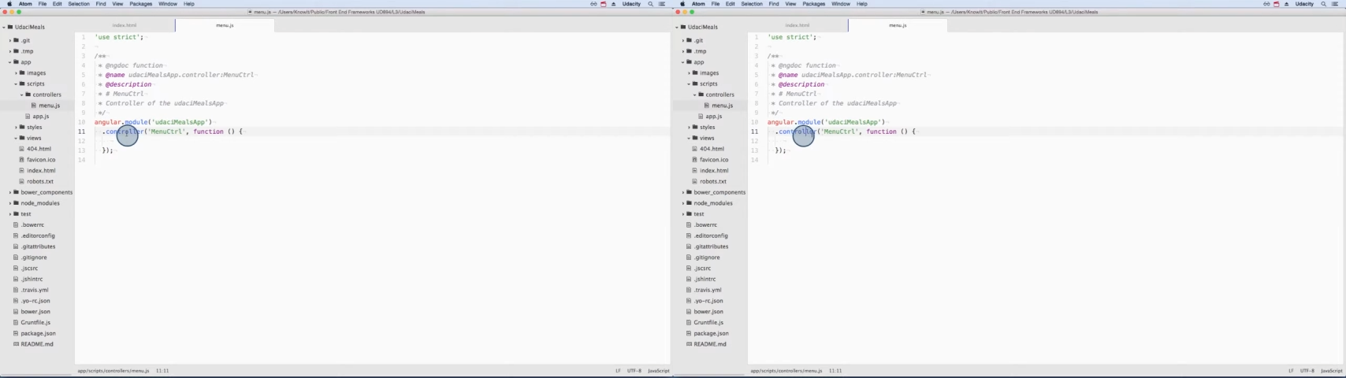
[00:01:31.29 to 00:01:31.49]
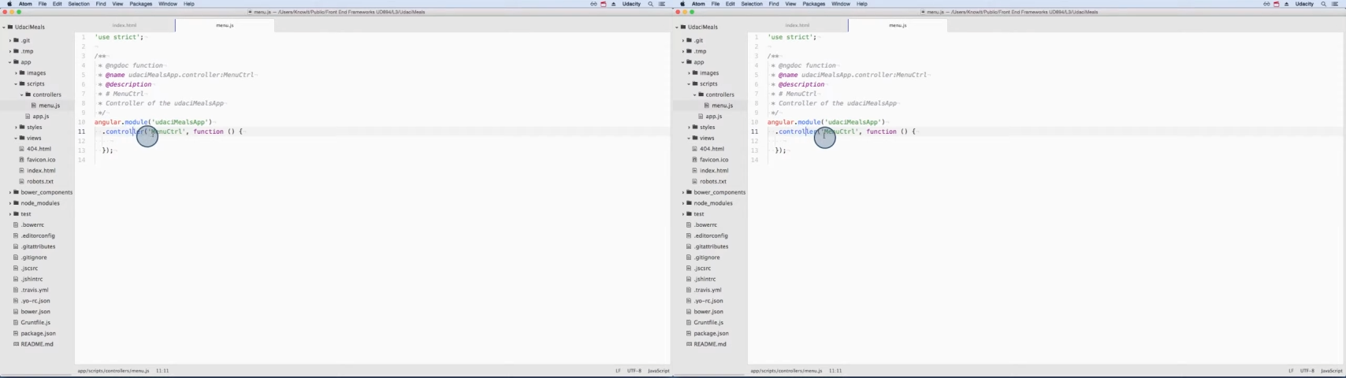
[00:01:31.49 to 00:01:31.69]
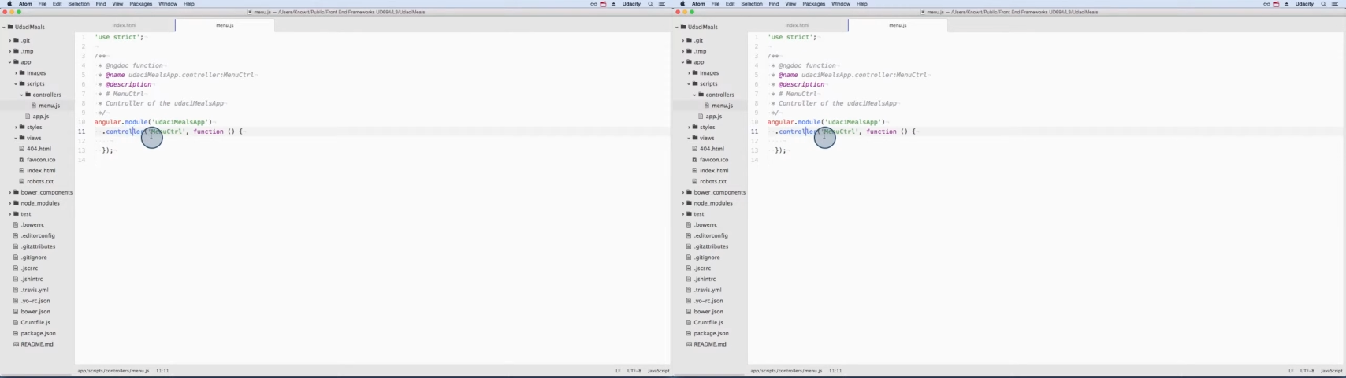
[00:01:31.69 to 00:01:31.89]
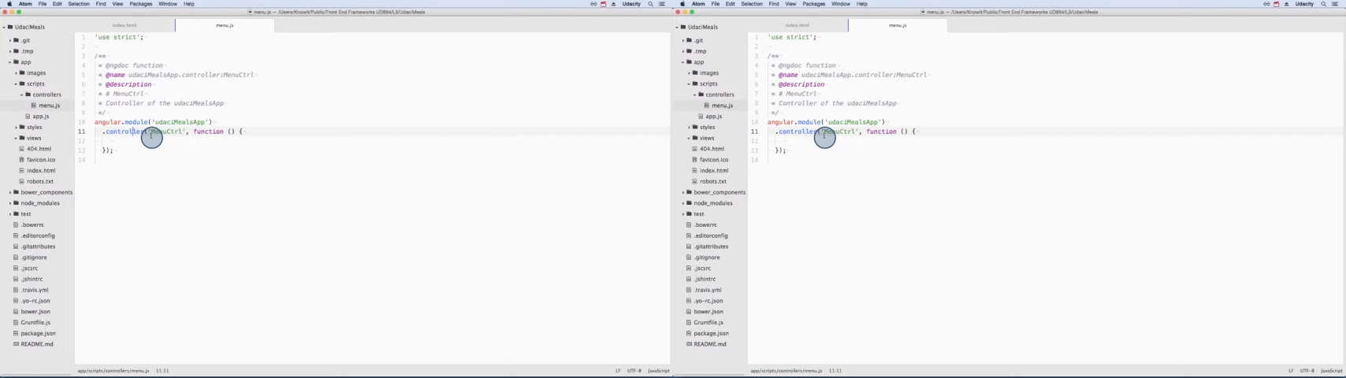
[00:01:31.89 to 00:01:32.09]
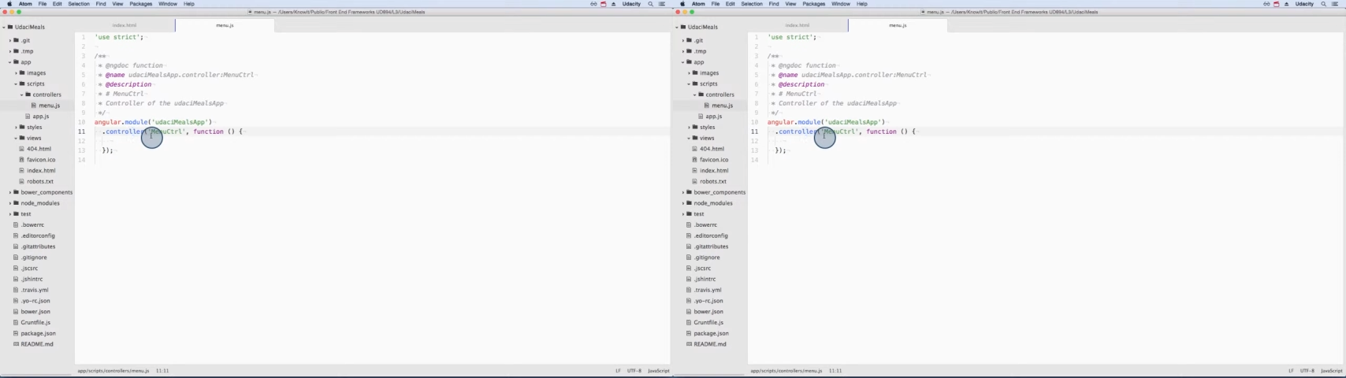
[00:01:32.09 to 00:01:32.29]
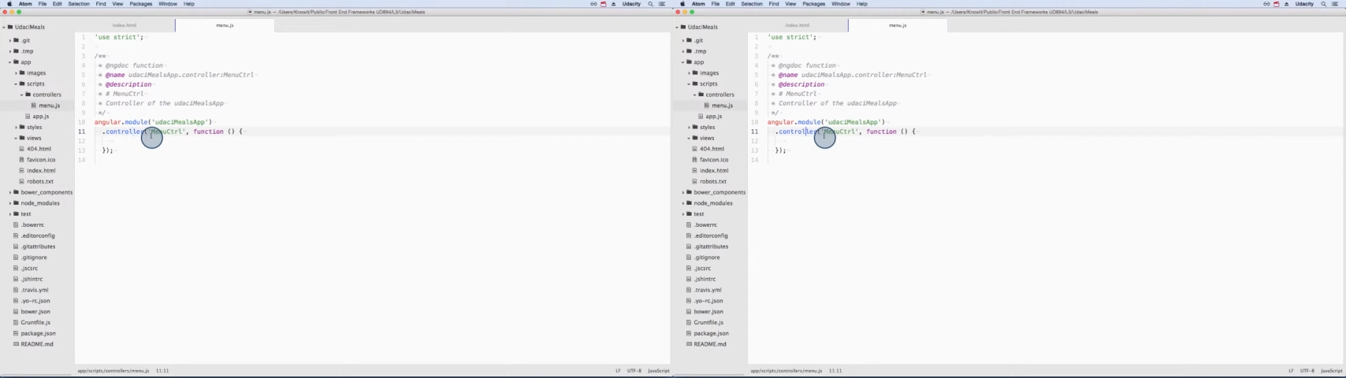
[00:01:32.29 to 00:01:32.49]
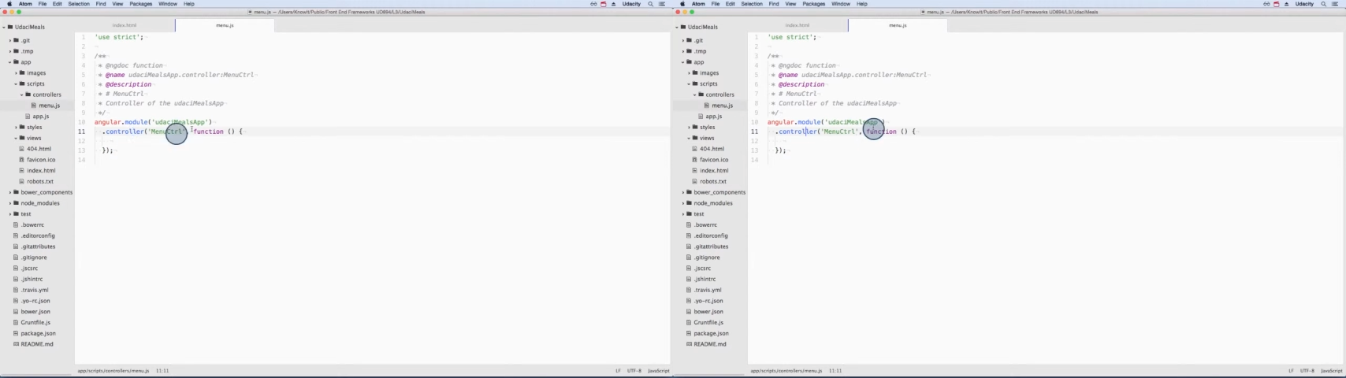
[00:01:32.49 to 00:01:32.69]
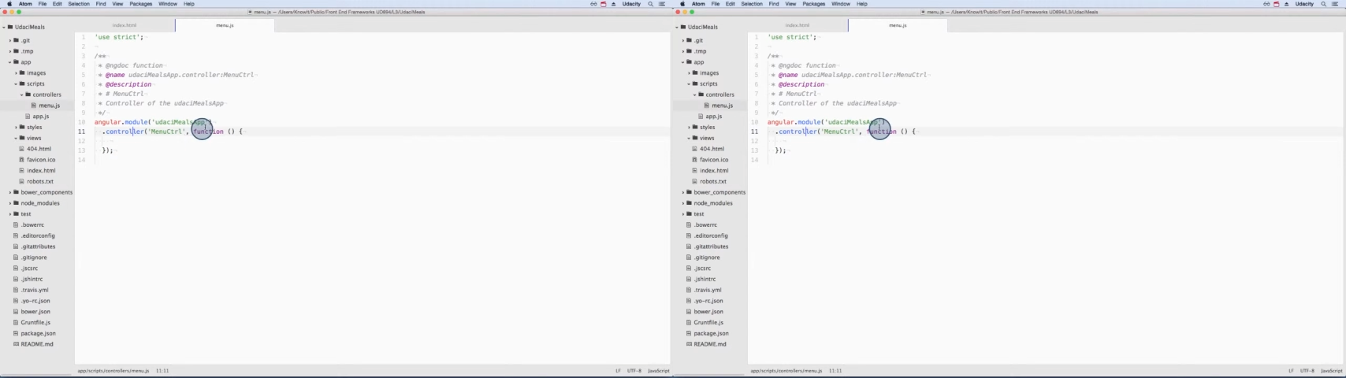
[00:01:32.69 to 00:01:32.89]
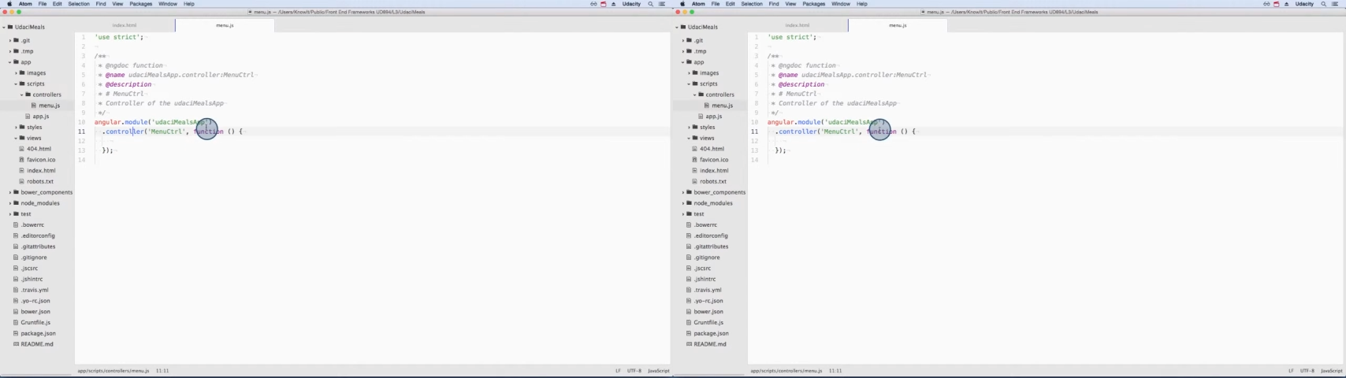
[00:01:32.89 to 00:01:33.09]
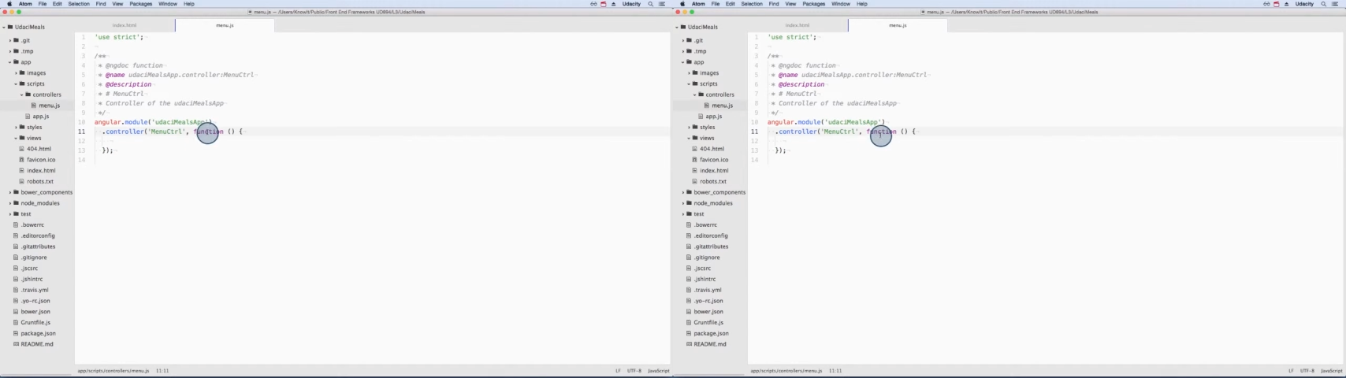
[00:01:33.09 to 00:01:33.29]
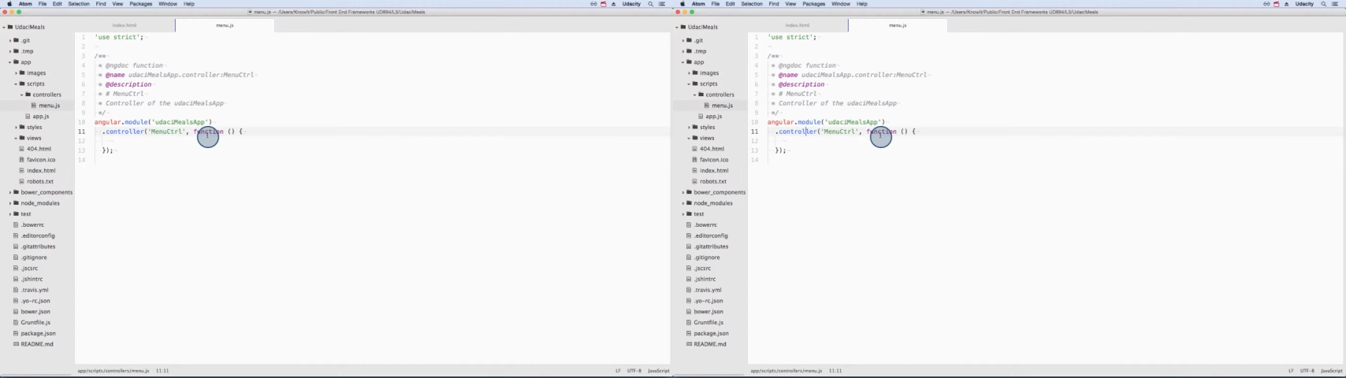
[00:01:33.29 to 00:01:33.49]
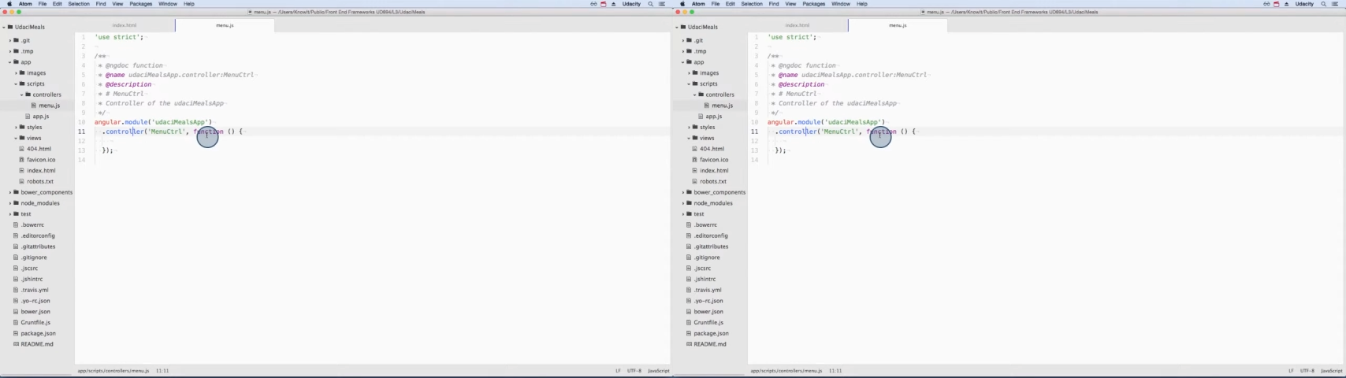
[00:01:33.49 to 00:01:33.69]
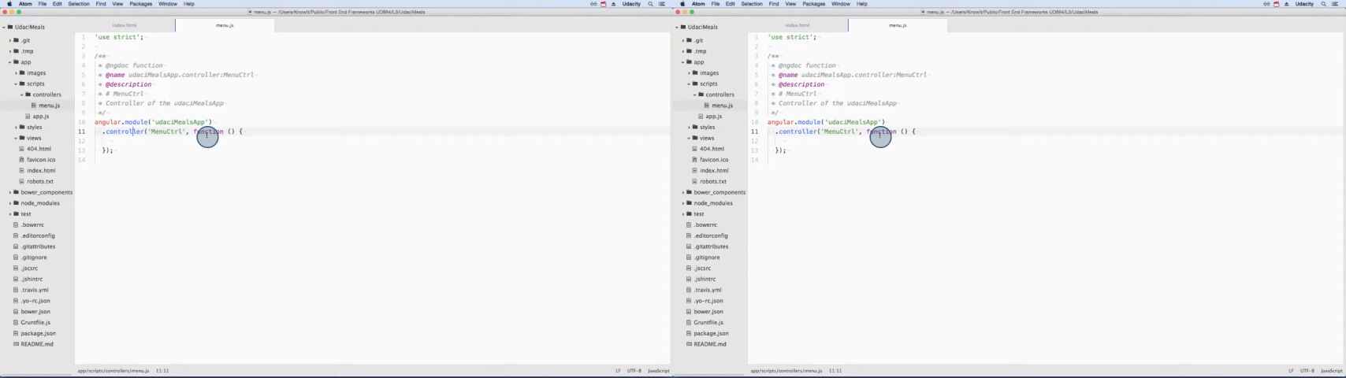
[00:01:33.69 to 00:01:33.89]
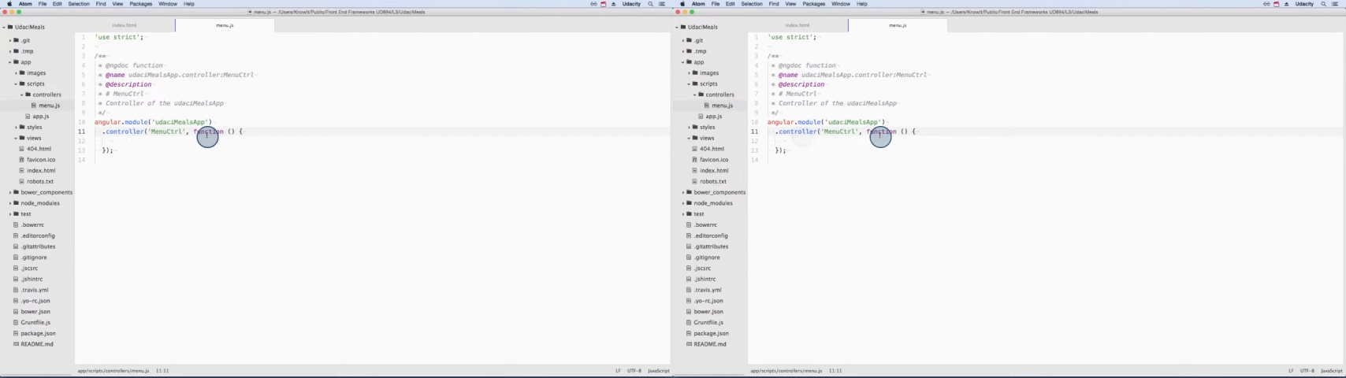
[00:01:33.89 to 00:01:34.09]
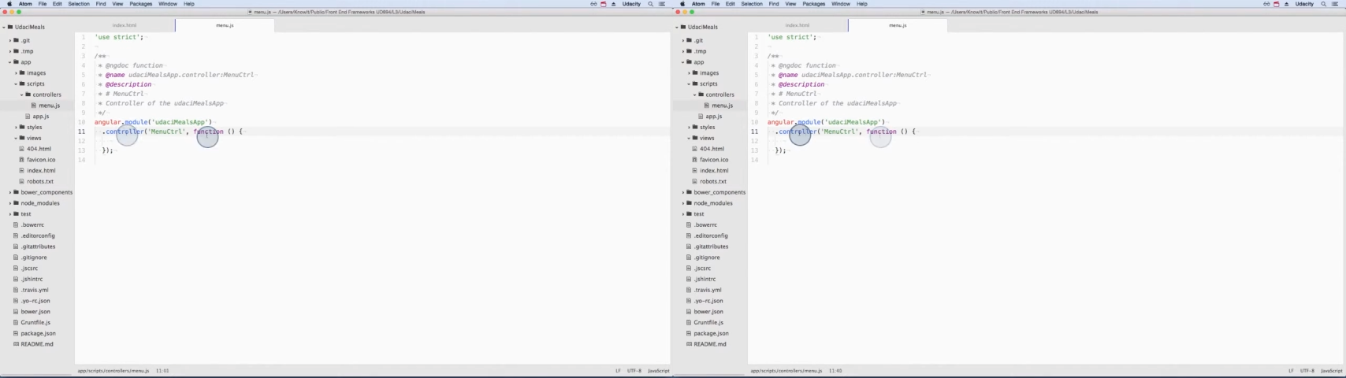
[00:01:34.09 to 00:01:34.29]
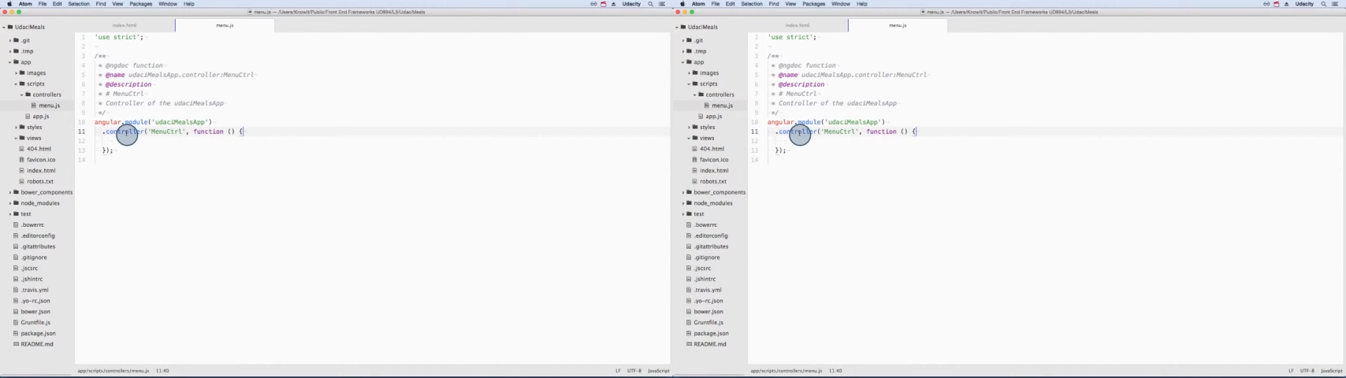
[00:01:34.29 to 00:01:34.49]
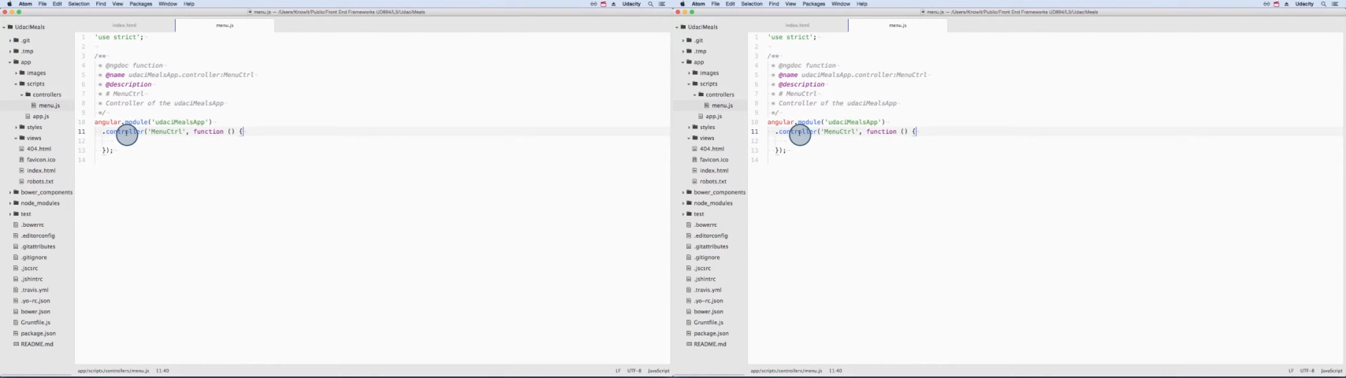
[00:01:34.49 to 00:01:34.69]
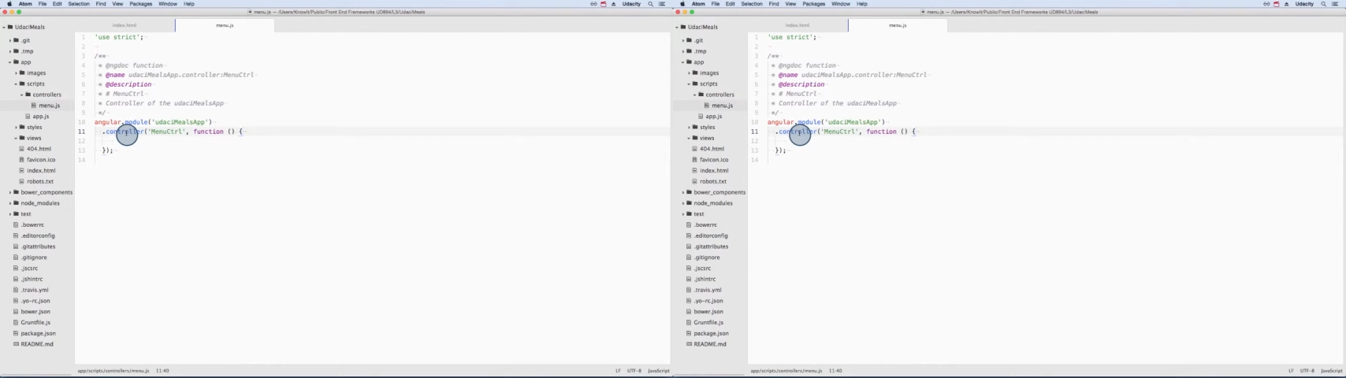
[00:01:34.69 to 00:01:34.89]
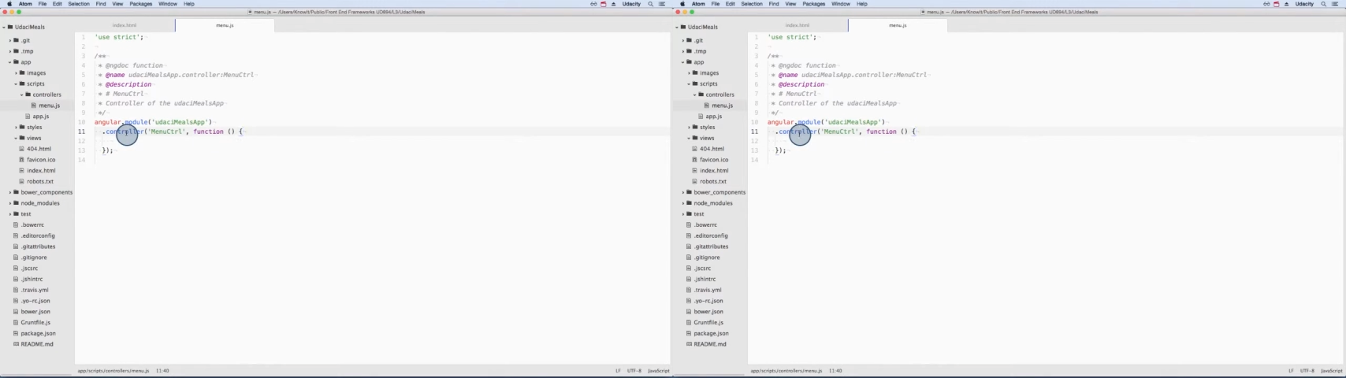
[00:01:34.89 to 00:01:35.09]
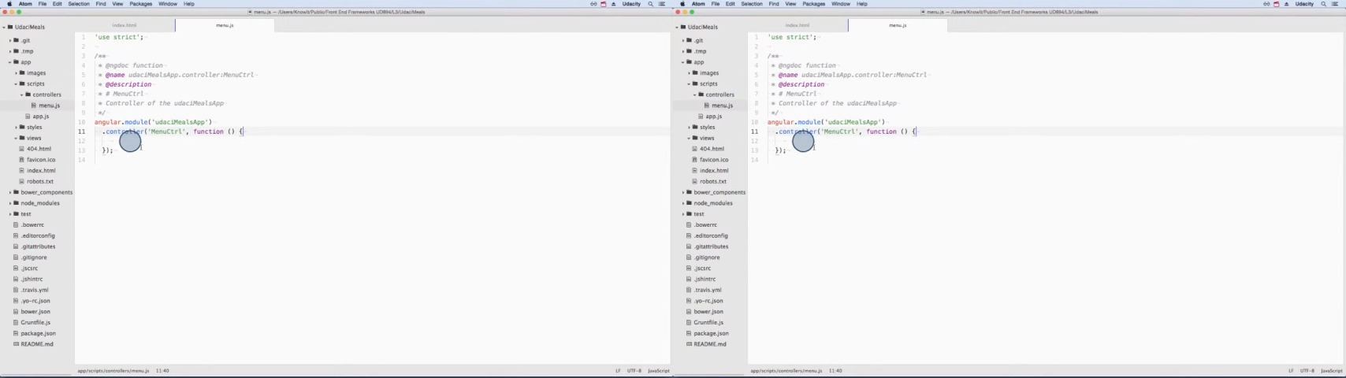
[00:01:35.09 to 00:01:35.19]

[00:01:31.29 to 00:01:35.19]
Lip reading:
(no speaker visible)